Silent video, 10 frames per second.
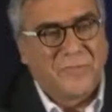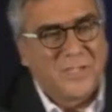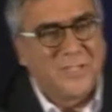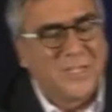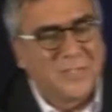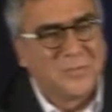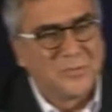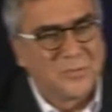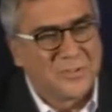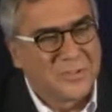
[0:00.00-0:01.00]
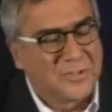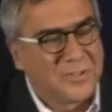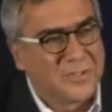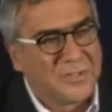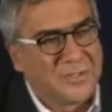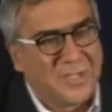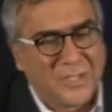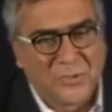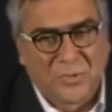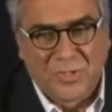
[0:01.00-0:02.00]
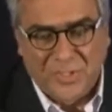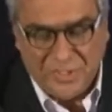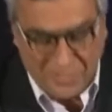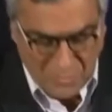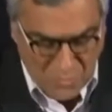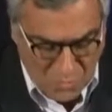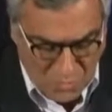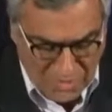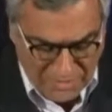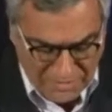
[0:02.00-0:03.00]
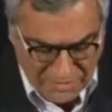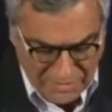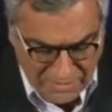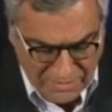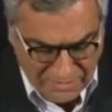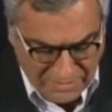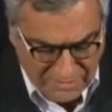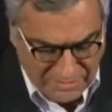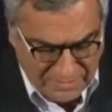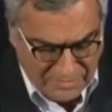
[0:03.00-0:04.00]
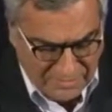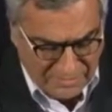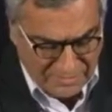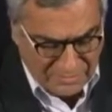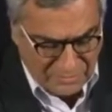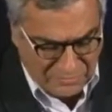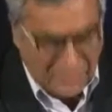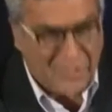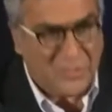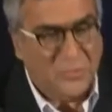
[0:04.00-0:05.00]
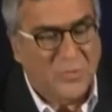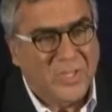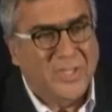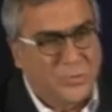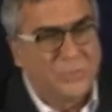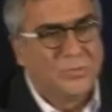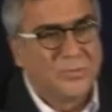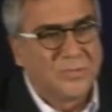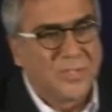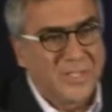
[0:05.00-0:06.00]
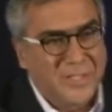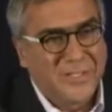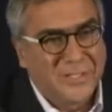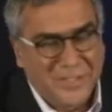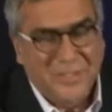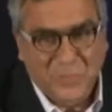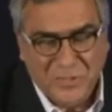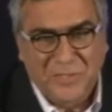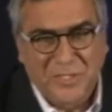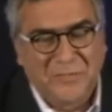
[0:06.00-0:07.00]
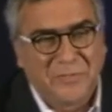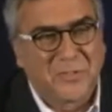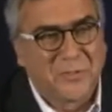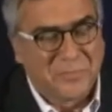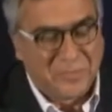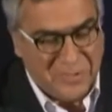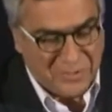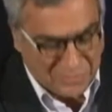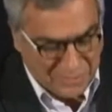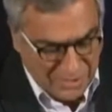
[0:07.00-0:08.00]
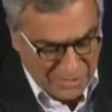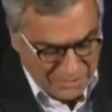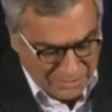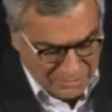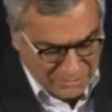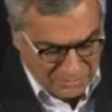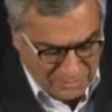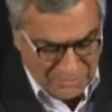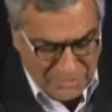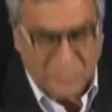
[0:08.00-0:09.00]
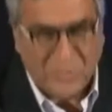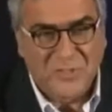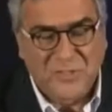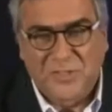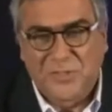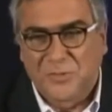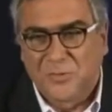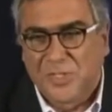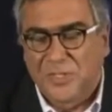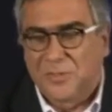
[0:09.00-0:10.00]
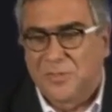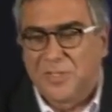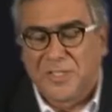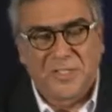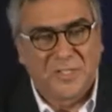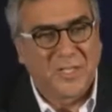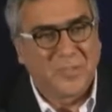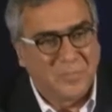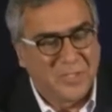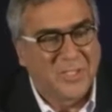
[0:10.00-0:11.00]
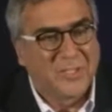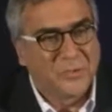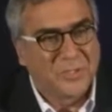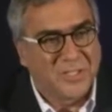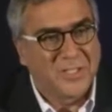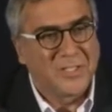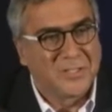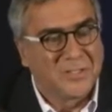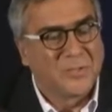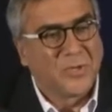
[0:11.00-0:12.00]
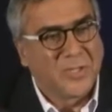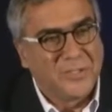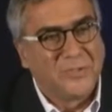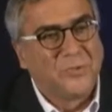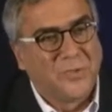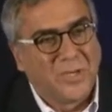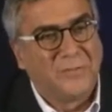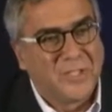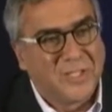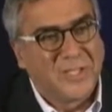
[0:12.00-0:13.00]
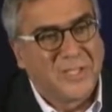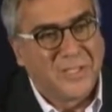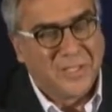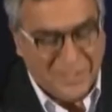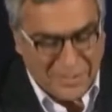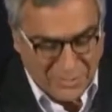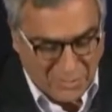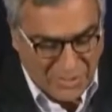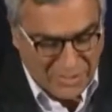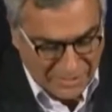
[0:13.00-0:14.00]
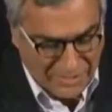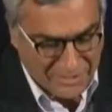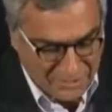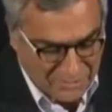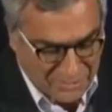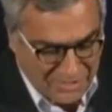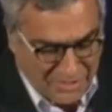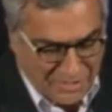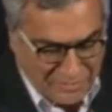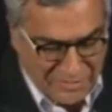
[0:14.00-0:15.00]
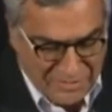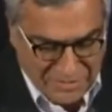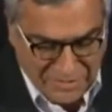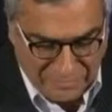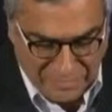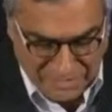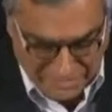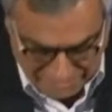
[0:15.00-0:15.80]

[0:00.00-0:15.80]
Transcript: find out actually what I do. It was very difficult for me to put this presentation together, and it helped me understand what I do every day and why I go to the office every